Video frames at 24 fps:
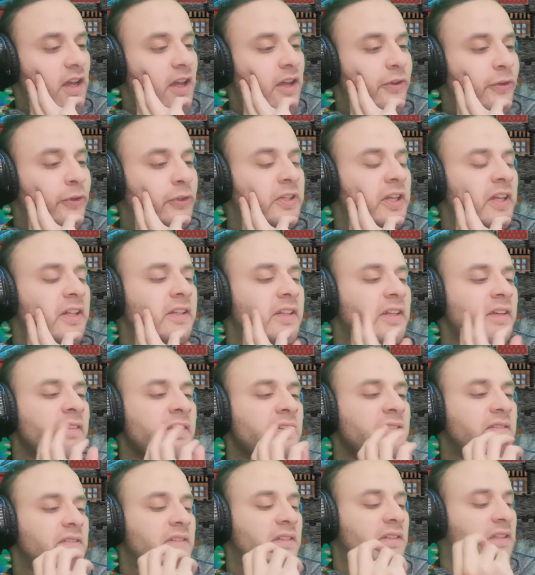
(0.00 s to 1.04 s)
You didn't
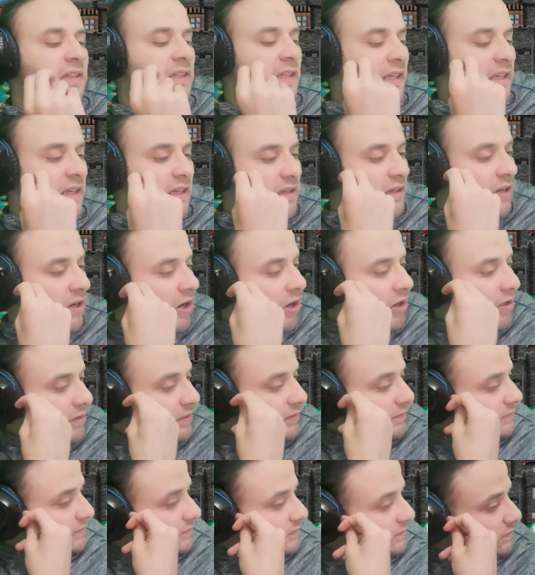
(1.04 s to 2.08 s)
even go,
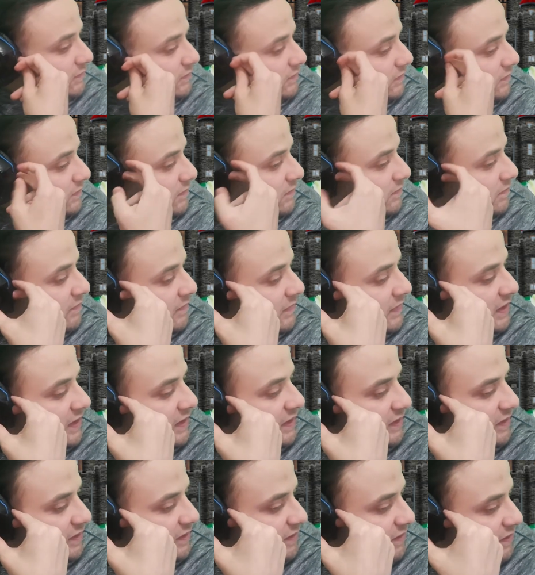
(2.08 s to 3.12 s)

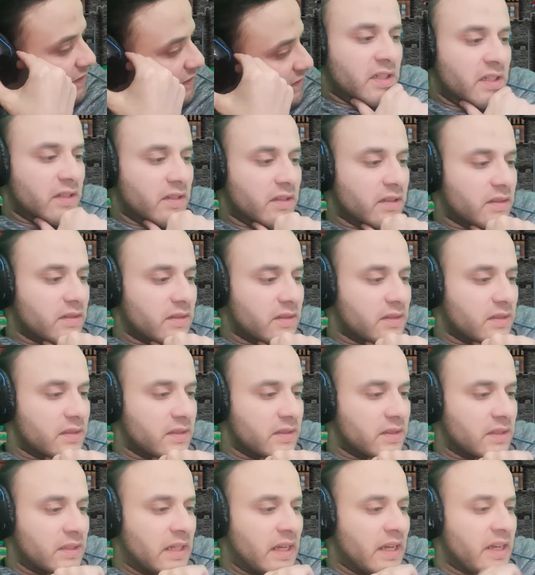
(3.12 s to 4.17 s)
man.
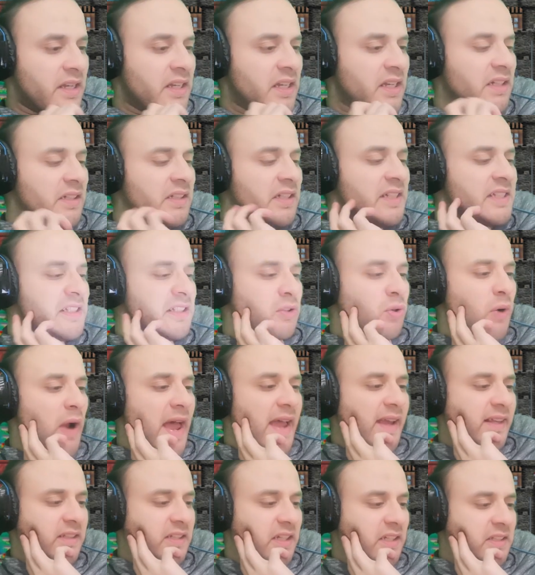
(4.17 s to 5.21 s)
Yeah, he
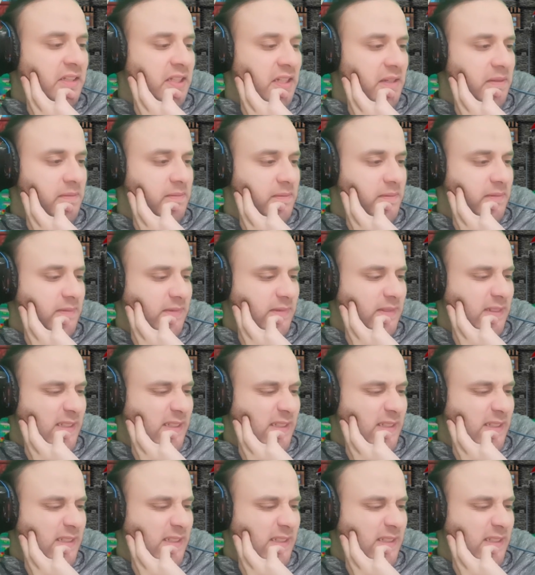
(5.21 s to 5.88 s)
distracted him.